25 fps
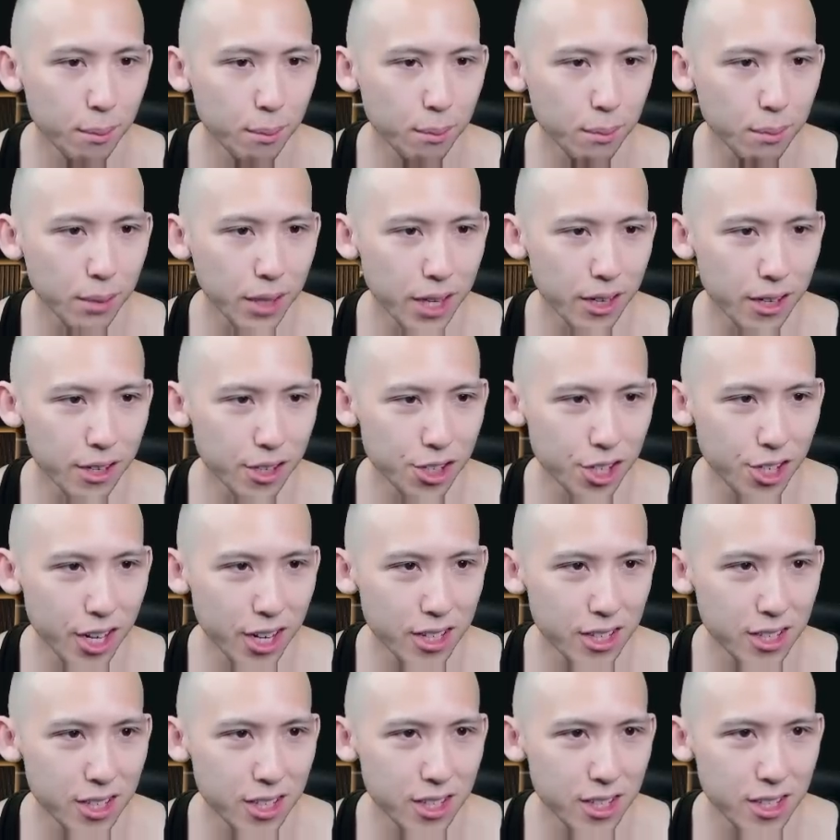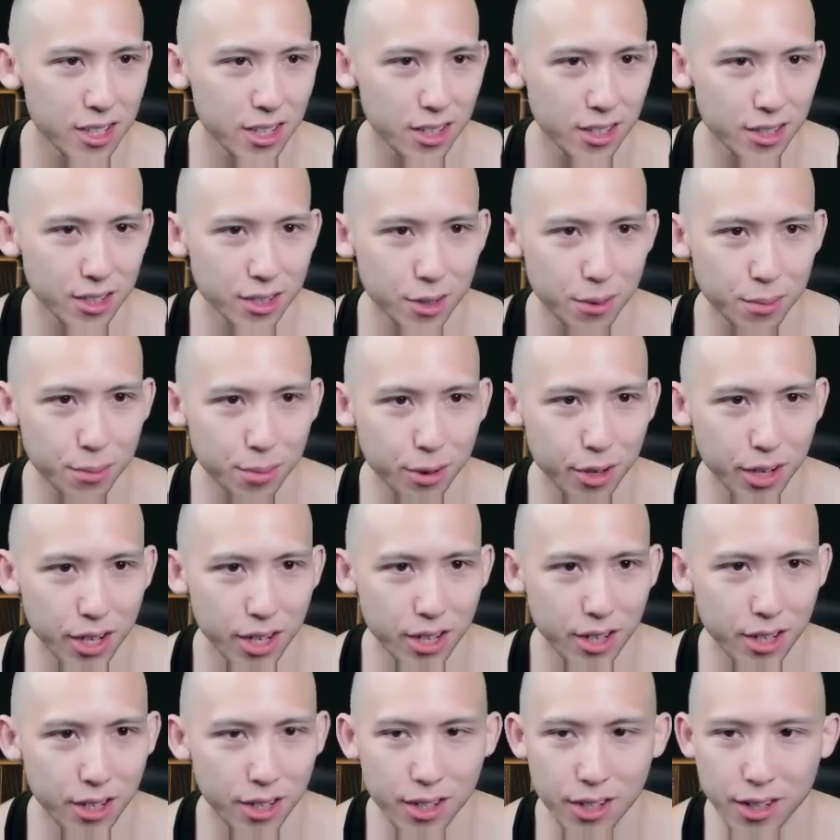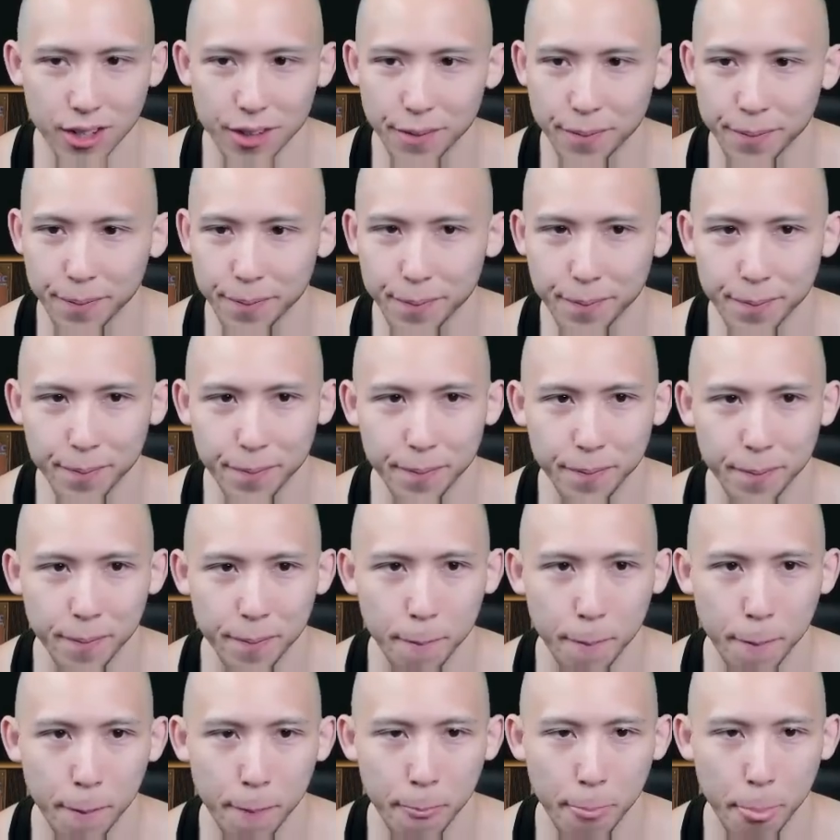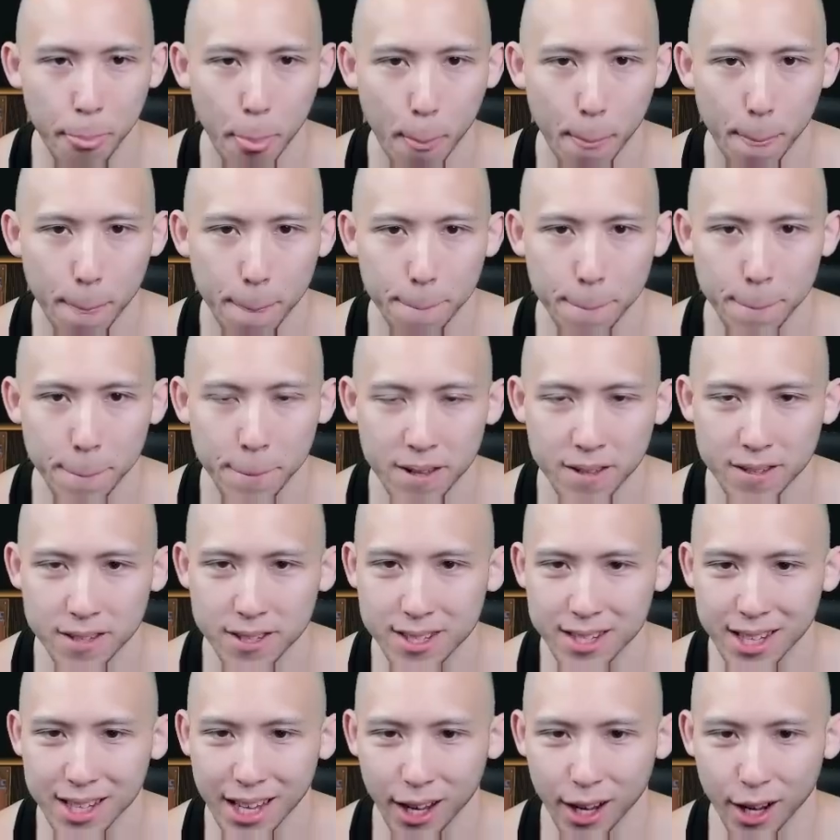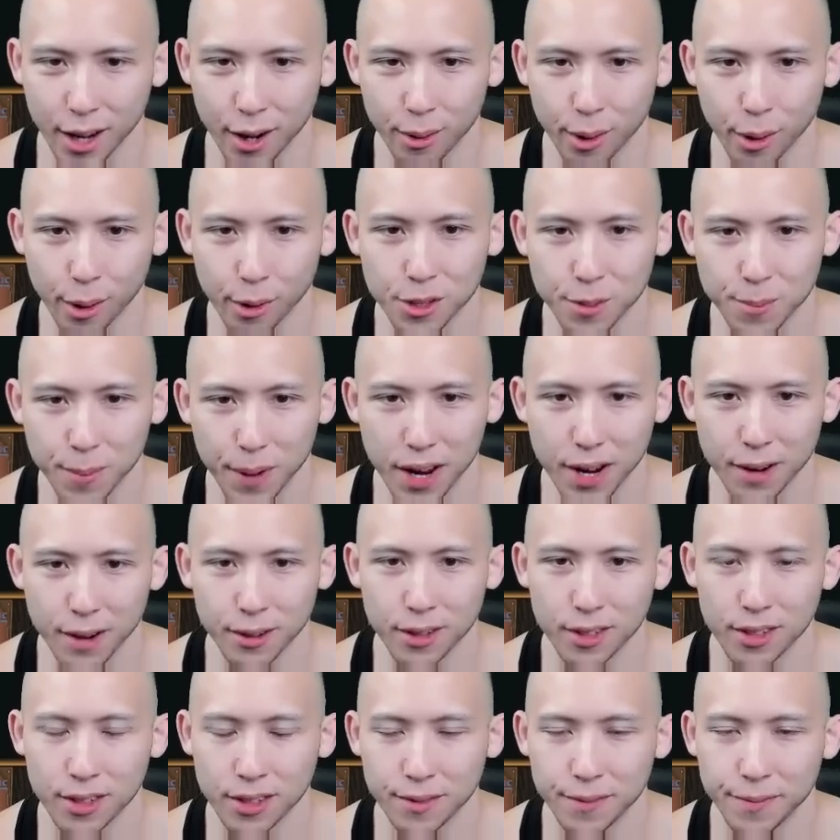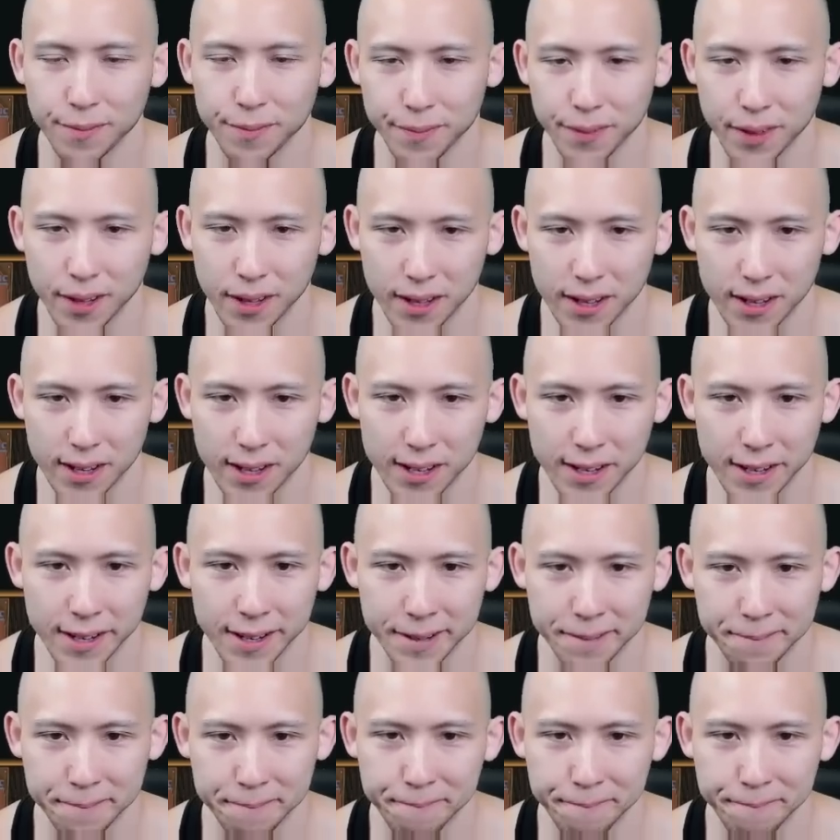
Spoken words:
Planar Genesis, also pretty good. This is like a growth spiral. Yeah.